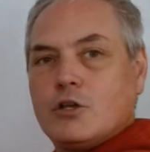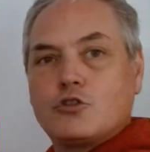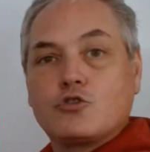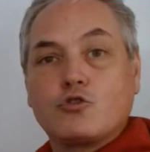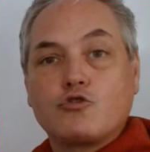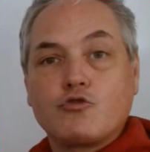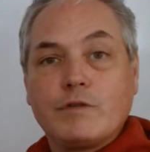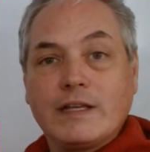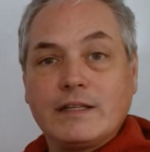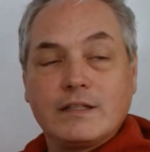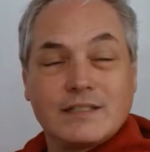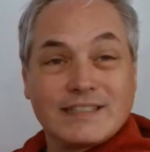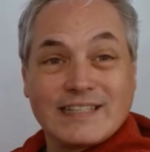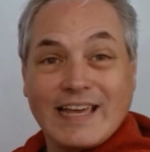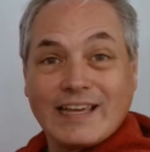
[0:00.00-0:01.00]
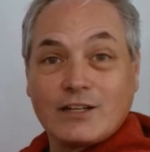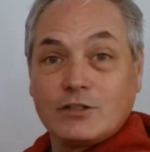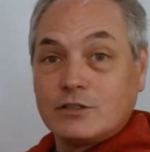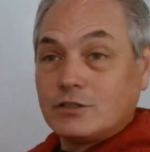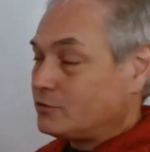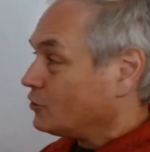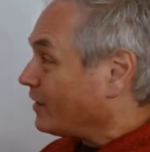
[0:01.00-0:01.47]
So during the
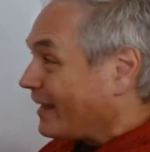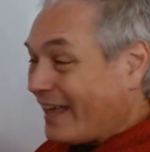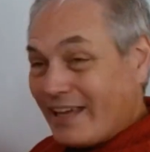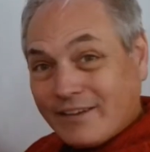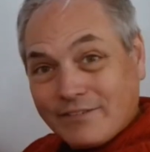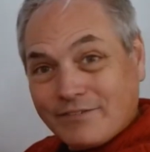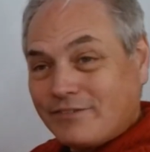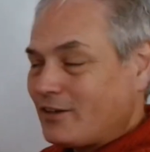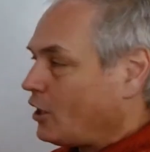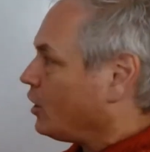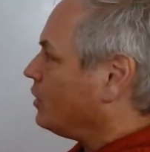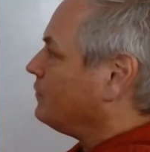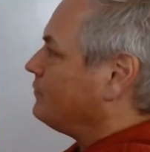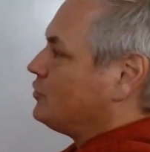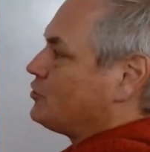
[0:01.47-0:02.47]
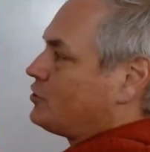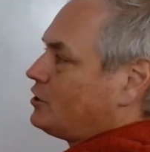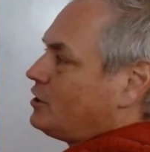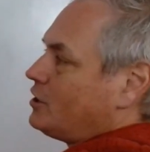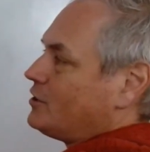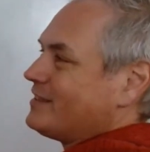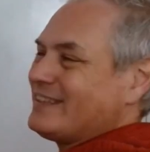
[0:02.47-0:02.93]
cycle of the life of a
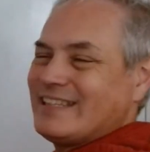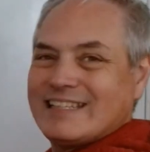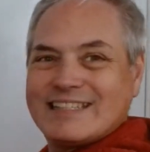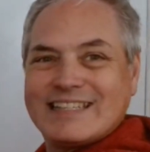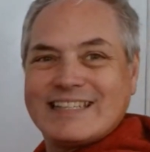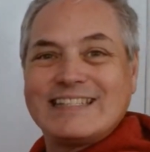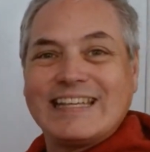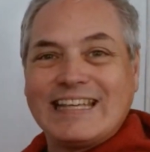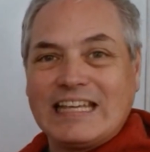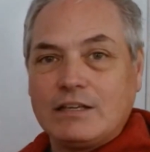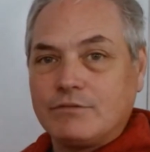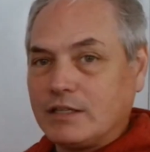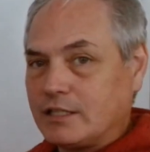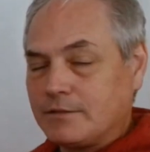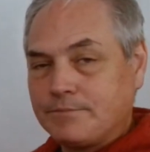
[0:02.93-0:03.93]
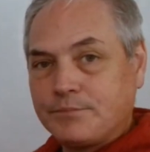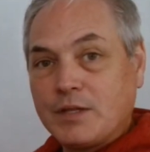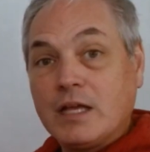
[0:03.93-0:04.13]
star, this is even.